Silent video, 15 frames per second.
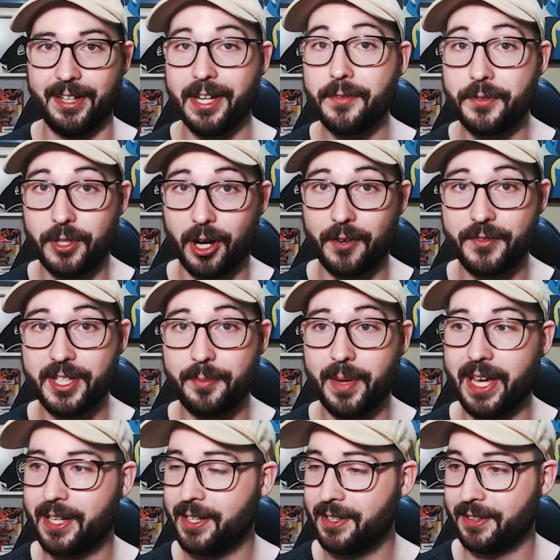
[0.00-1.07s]
If Toph did
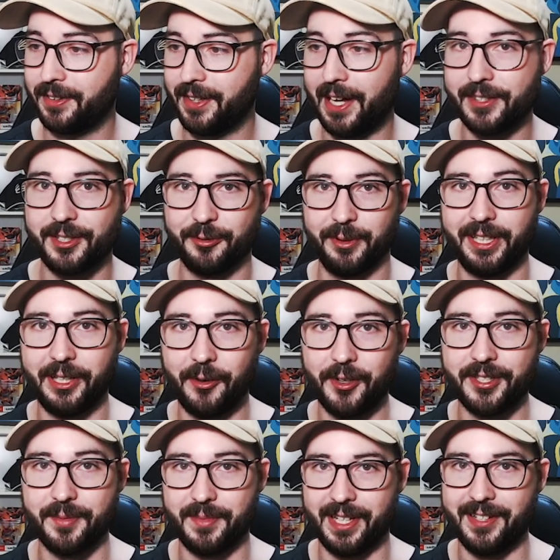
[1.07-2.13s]
make it, that's a really
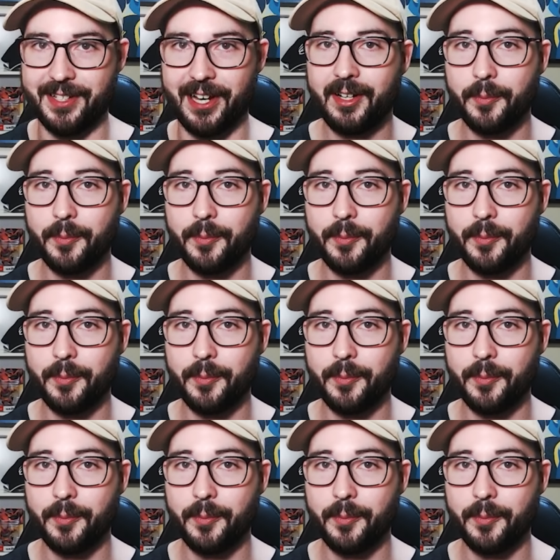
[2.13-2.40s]
awesome detail.